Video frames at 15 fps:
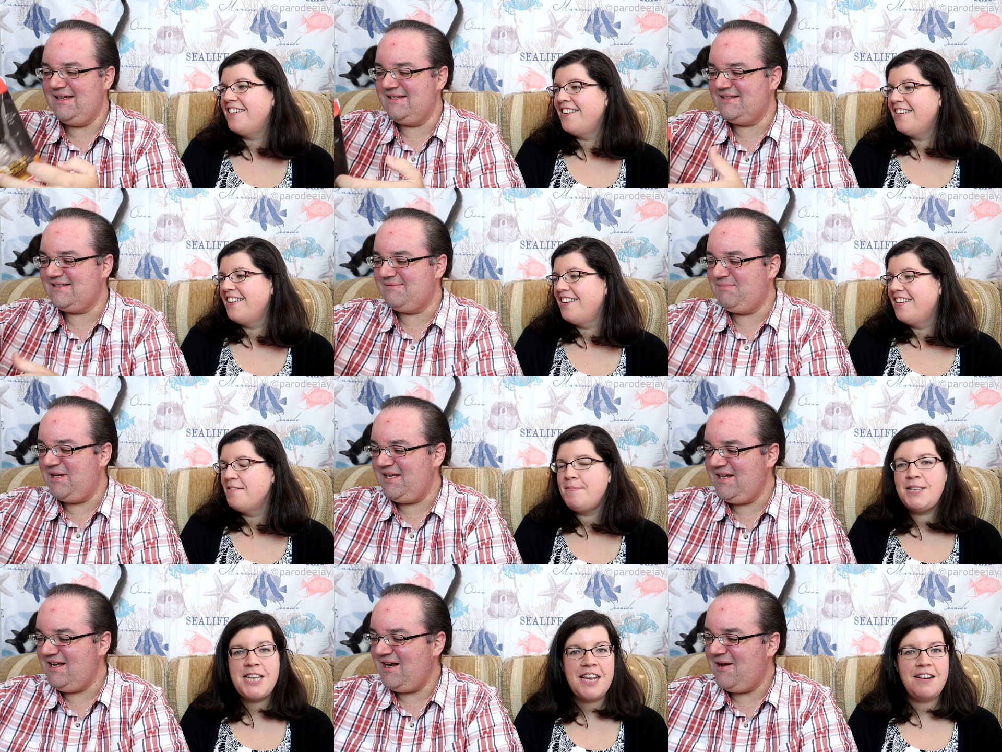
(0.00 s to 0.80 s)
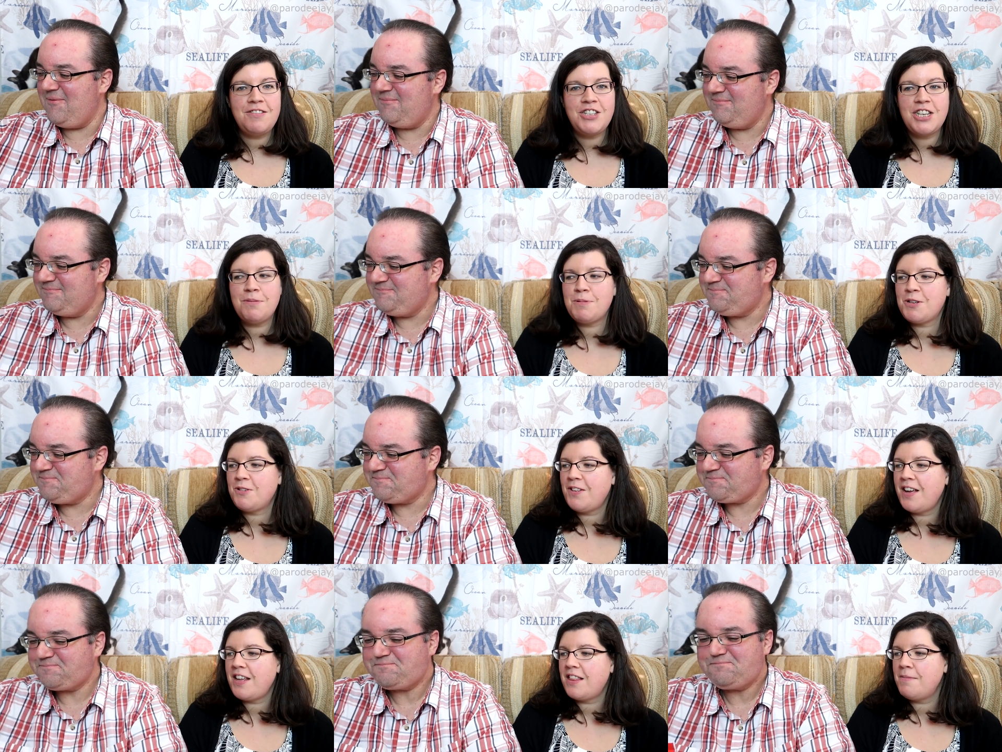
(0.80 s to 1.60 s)
Speaker 1: is. But potato you know.
Speaker 2: chips are
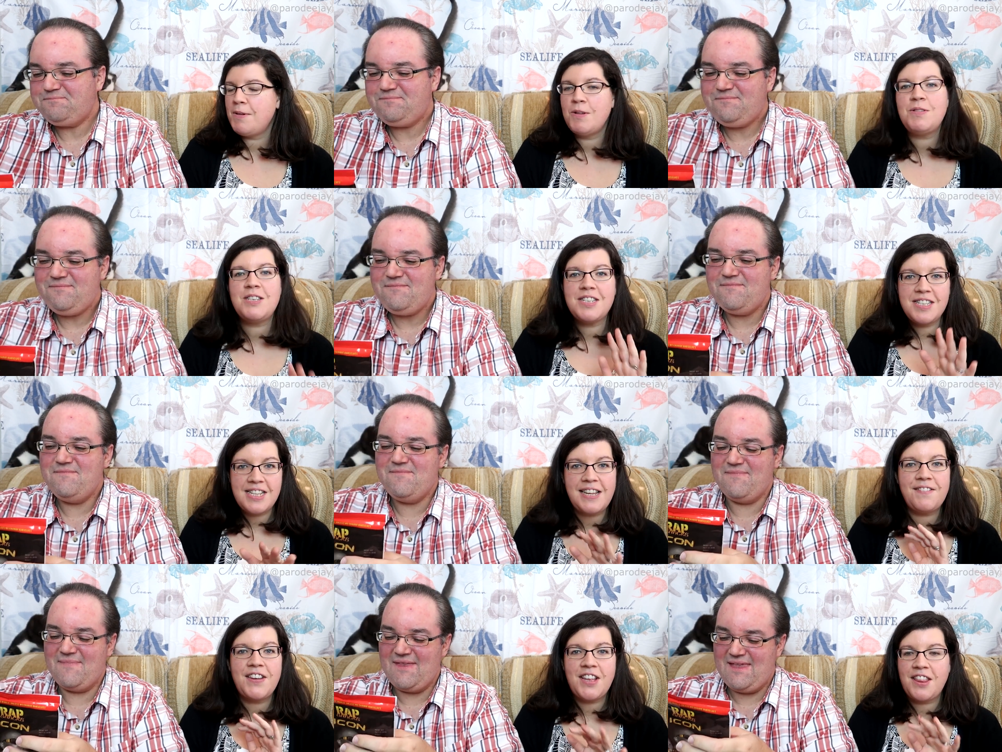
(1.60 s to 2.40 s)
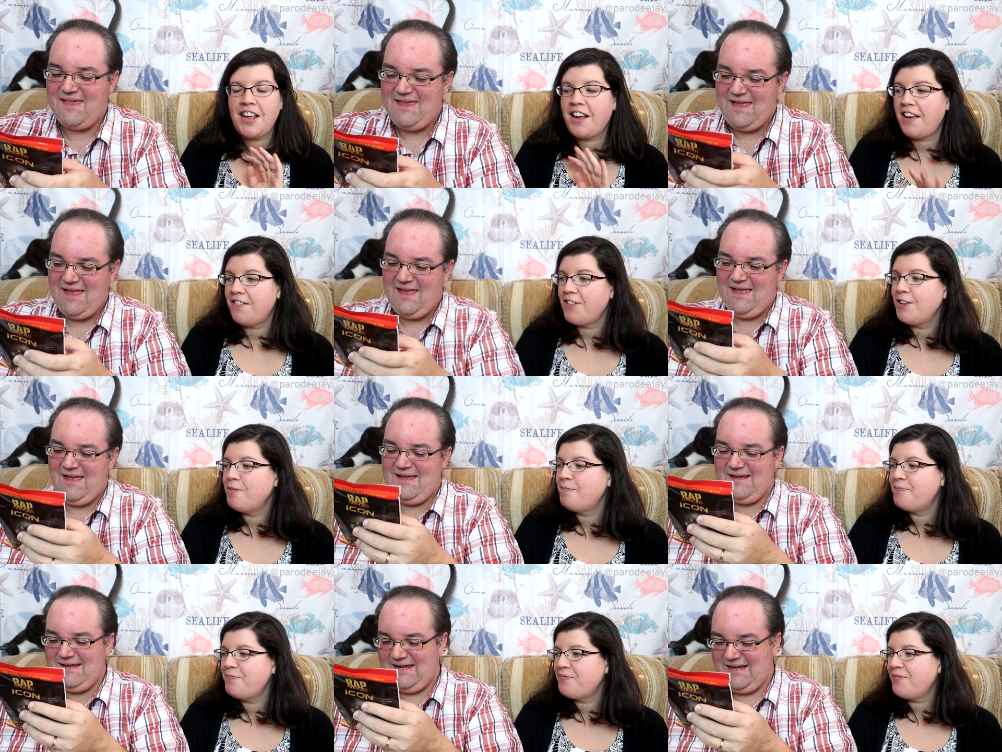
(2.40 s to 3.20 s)
like the most deceiving thing ever.
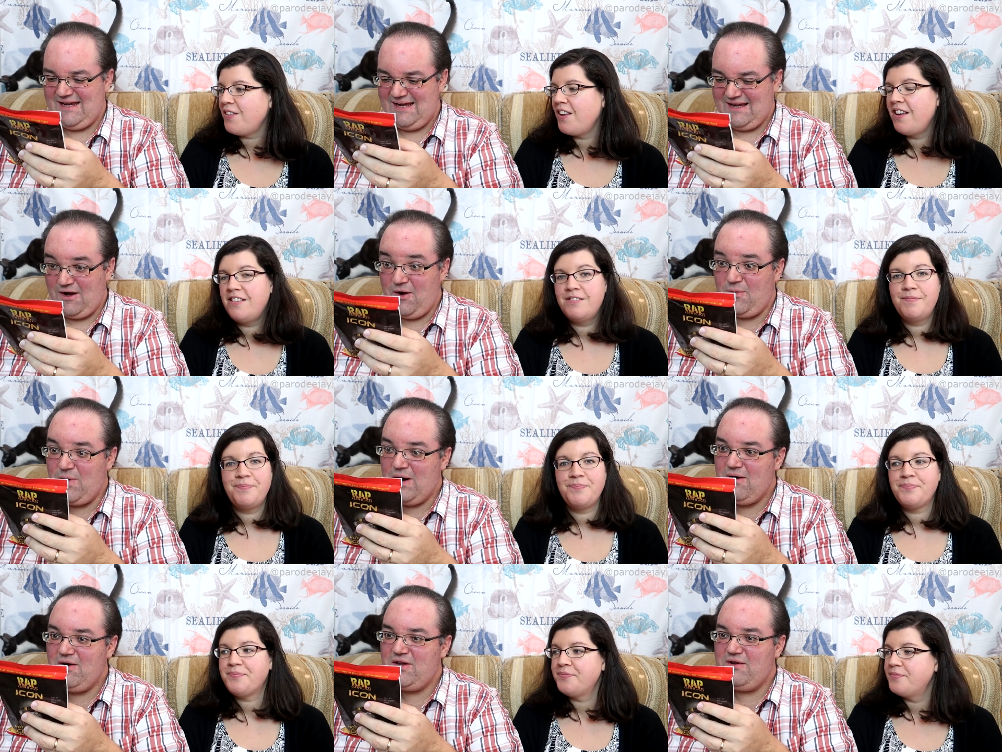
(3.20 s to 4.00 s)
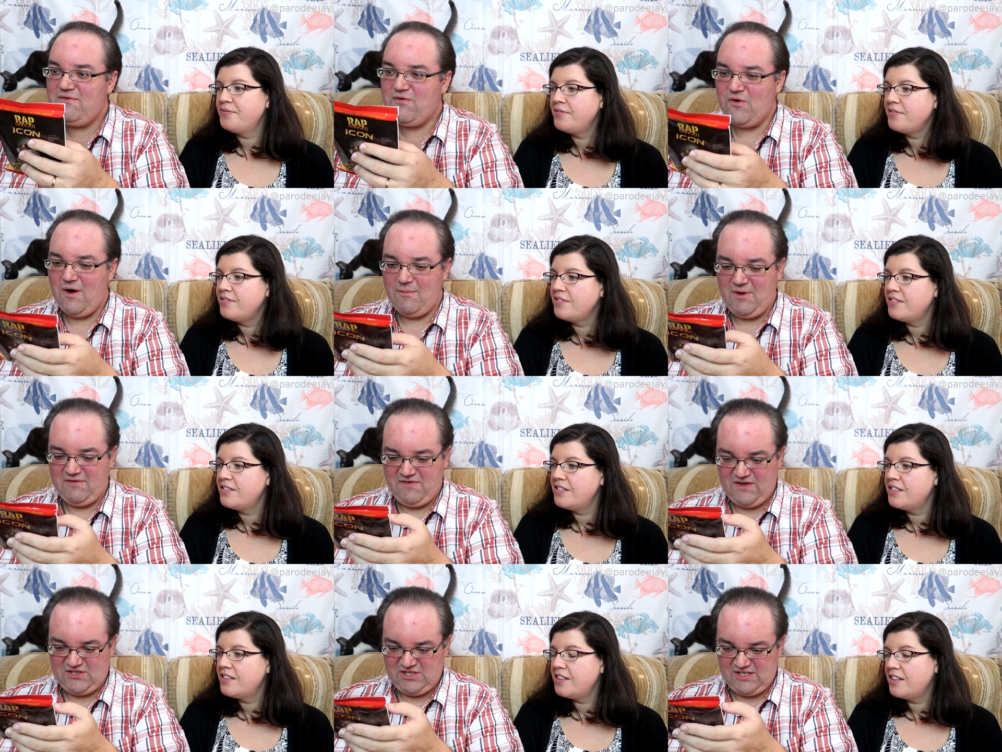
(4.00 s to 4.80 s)
Speaker 1: Yeah. Oh, where are you from
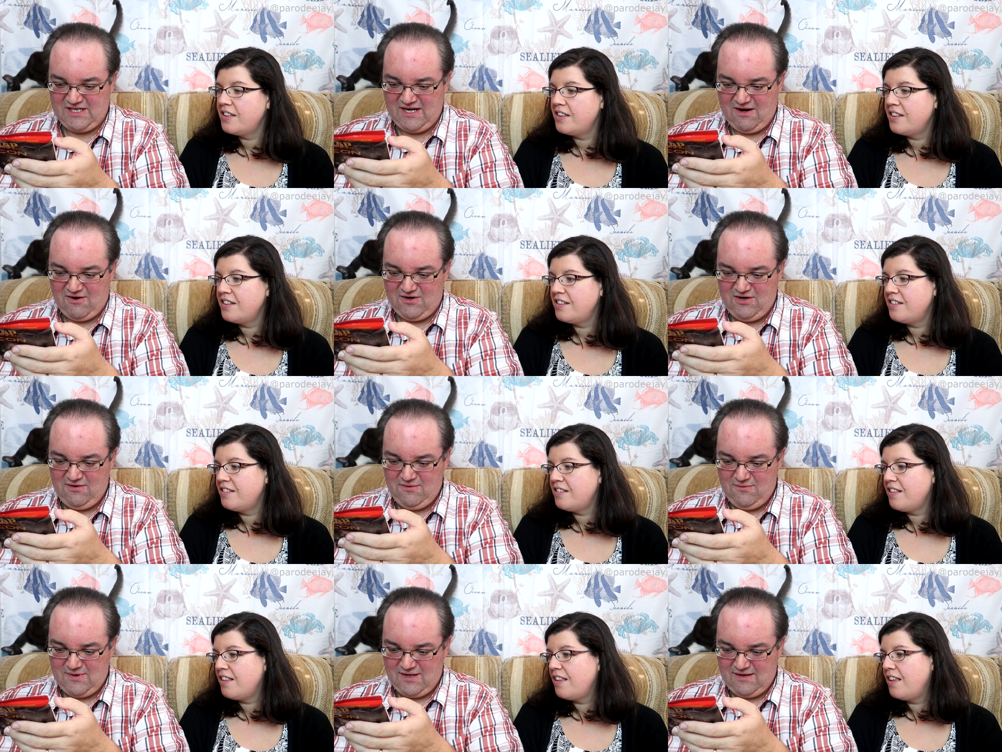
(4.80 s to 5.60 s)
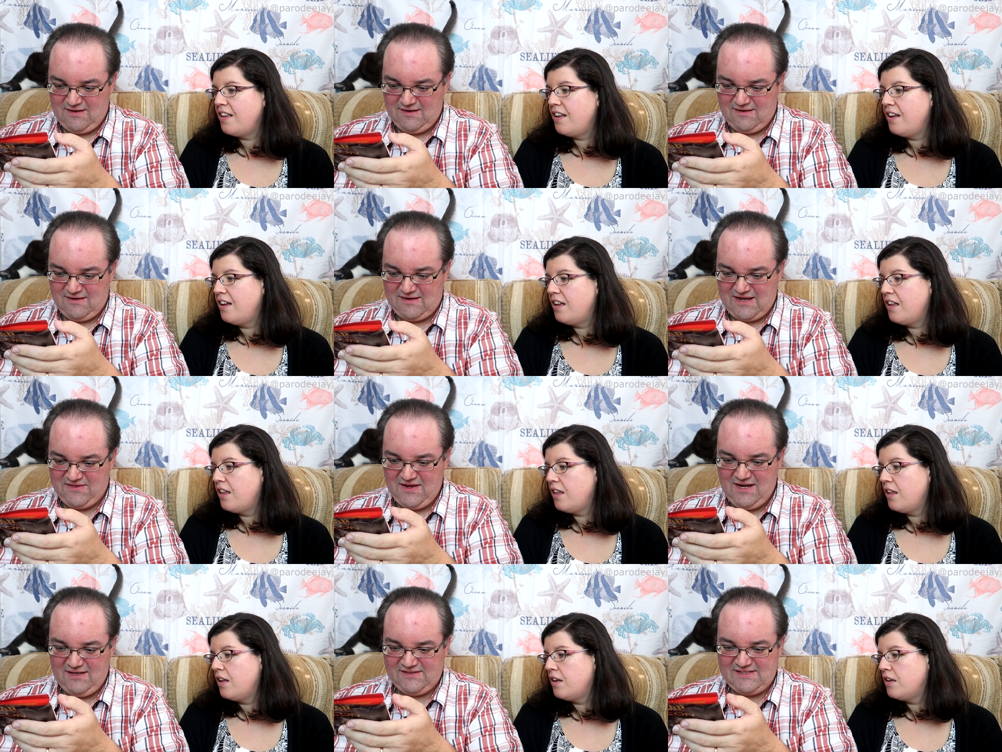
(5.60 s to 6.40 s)
officially? Are you? Uh, I
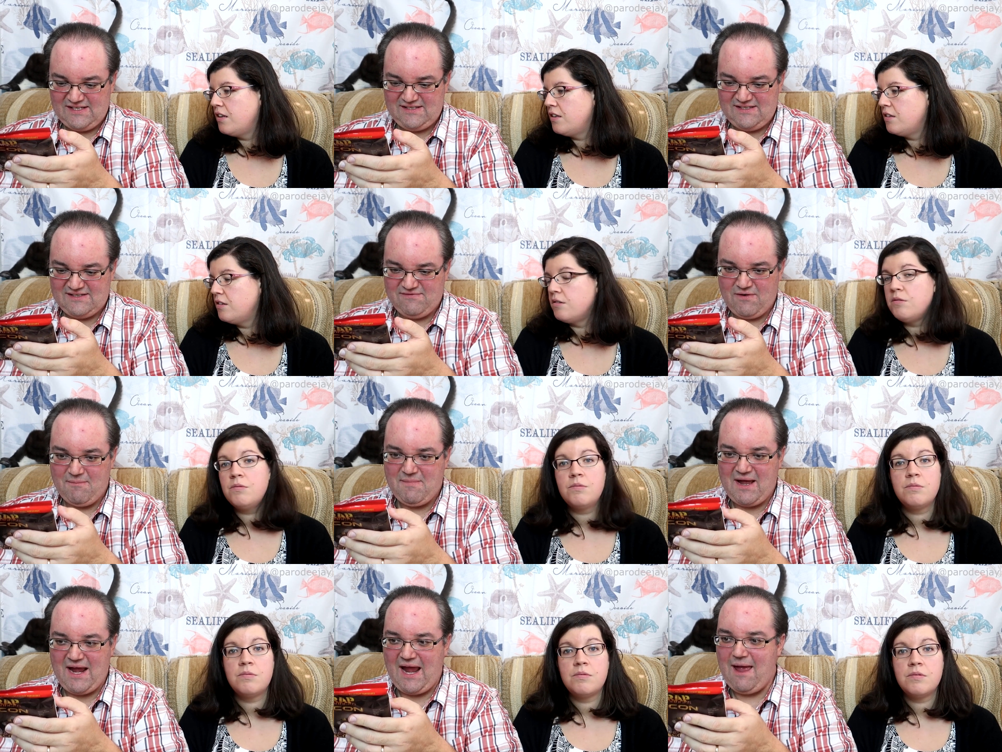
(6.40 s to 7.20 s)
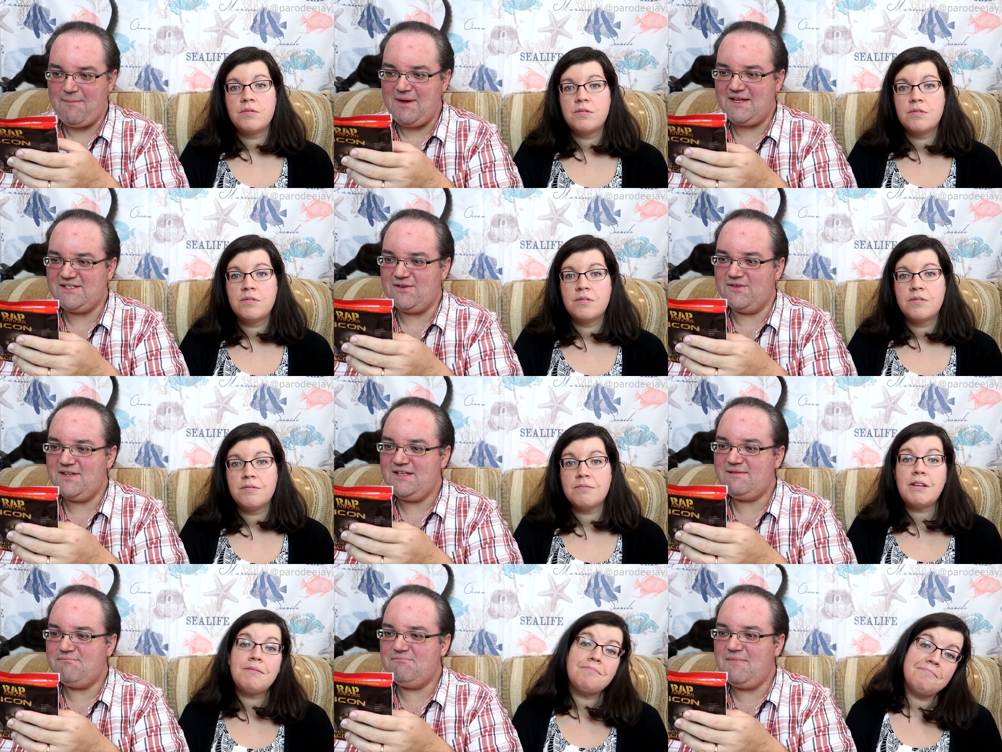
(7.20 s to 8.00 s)
think it says it's from Miami. So this